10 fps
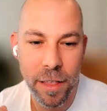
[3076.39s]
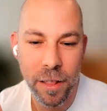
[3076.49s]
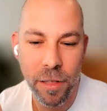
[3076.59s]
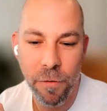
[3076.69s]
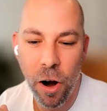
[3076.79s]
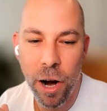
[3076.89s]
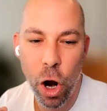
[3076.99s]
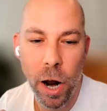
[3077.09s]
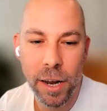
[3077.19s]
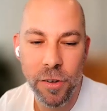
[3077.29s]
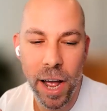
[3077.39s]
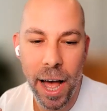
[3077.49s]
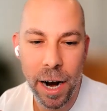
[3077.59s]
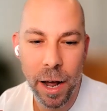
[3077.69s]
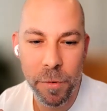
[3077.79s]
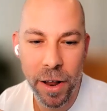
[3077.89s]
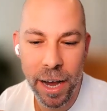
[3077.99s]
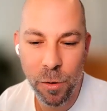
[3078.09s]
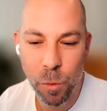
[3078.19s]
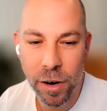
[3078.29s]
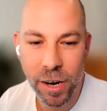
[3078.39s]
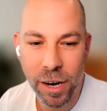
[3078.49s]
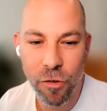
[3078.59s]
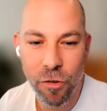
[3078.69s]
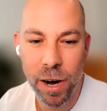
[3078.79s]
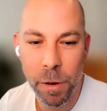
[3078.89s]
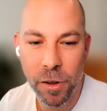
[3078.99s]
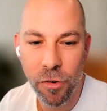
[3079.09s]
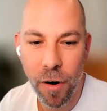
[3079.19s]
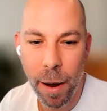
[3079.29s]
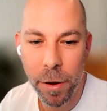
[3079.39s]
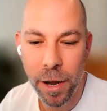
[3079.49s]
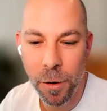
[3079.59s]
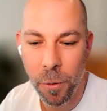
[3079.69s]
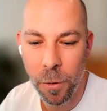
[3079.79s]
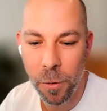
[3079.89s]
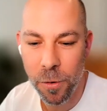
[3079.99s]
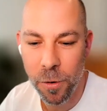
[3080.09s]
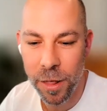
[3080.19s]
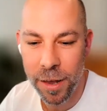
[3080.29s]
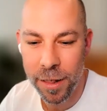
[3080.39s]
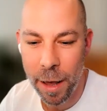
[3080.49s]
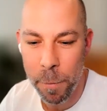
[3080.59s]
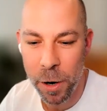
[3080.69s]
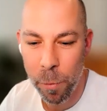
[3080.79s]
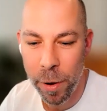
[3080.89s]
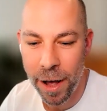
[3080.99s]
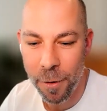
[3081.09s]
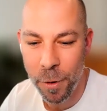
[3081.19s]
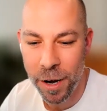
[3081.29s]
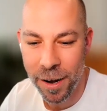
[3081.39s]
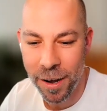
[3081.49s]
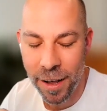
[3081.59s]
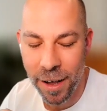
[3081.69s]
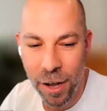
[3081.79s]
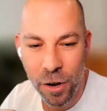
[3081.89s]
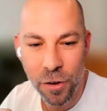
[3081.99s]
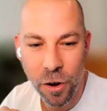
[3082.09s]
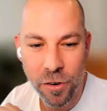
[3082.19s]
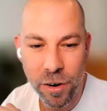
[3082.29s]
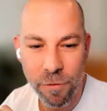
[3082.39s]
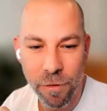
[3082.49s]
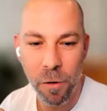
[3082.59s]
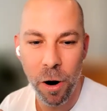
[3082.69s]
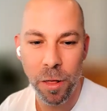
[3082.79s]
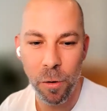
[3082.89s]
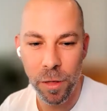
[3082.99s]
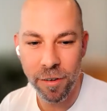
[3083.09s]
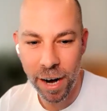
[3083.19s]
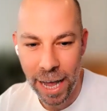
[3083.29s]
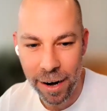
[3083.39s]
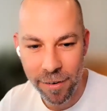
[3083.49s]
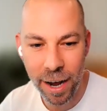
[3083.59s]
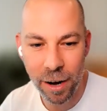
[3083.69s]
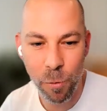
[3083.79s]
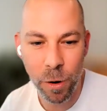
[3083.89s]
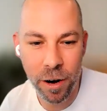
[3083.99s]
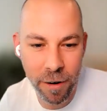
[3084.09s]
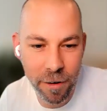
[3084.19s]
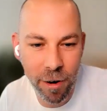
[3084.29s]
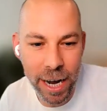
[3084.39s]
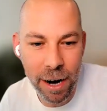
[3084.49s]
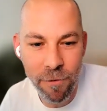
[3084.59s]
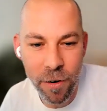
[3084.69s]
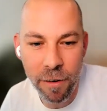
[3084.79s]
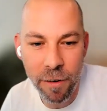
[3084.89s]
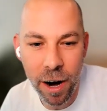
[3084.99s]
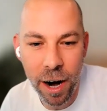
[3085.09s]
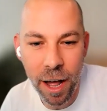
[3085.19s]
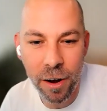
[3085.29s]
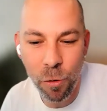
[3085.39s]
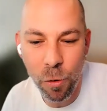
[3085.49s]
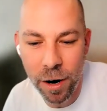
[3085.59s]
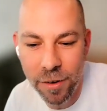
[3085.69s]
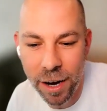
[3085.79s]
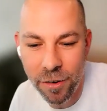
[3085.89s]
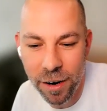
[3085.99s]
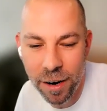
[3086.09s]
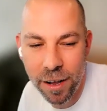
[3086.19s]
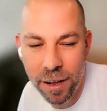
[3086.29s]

The very early startup days where it's extremely scrappy, or sort of that middle part where you're searching for growth, or this later stage where you're really a very, very large organization?